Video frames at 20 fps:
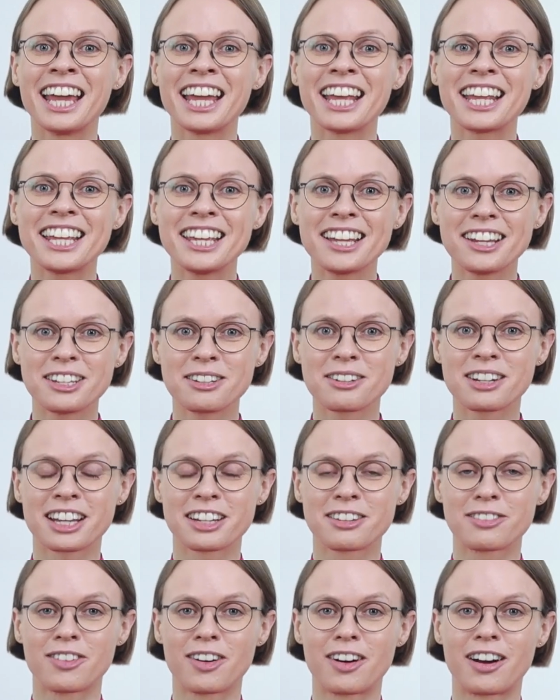Here you
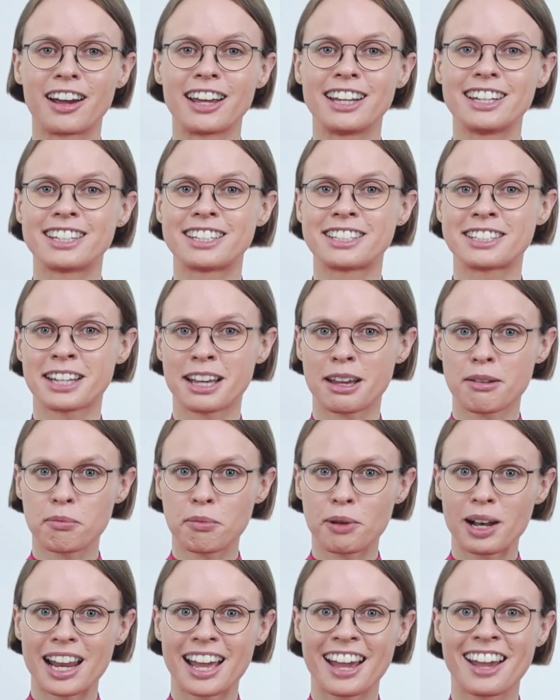can find
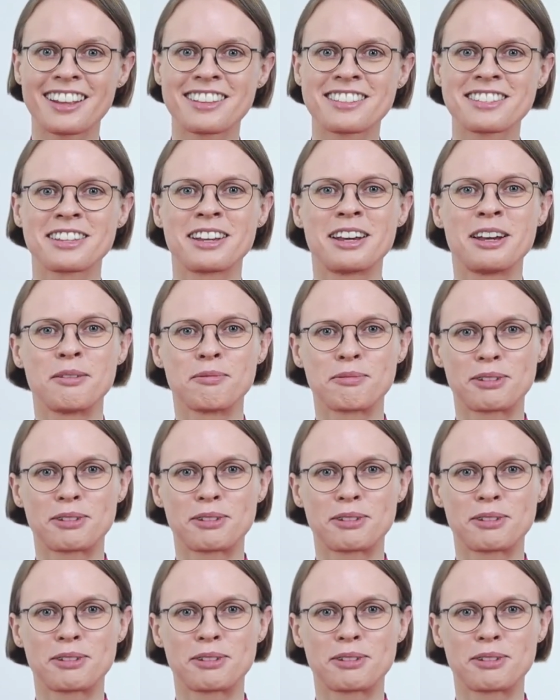templates,